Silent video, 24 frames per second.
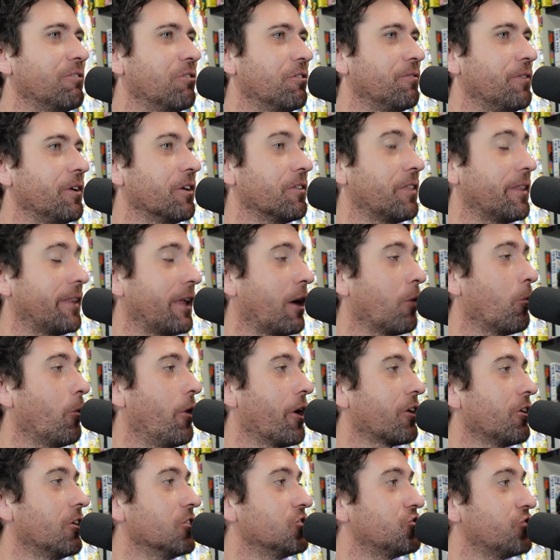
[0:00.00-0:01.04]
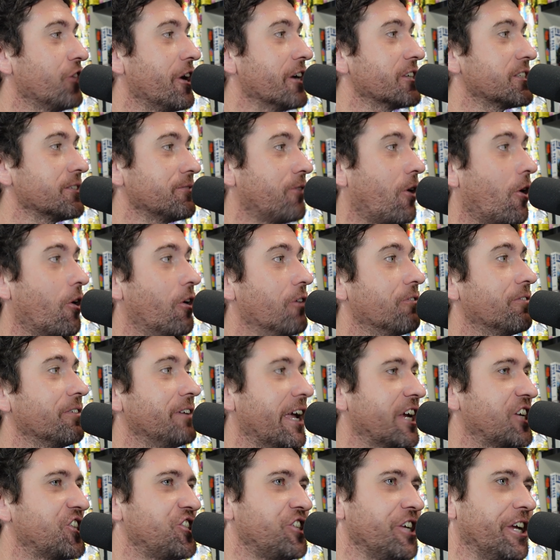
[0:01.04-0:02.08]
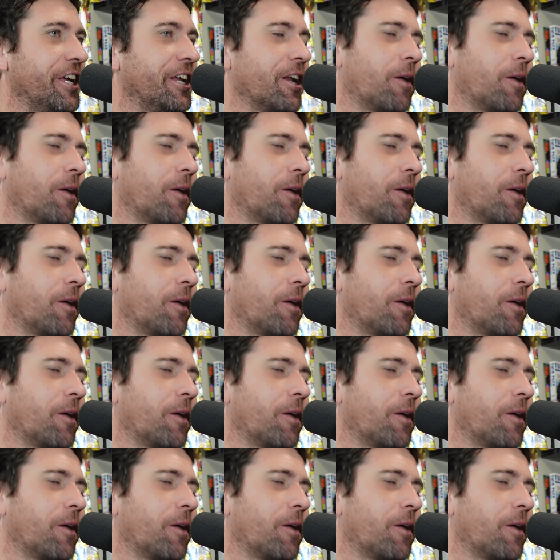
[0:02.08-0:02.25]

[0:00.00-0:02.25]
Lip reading: revealed that they were working on Treehouse of Horror for next year.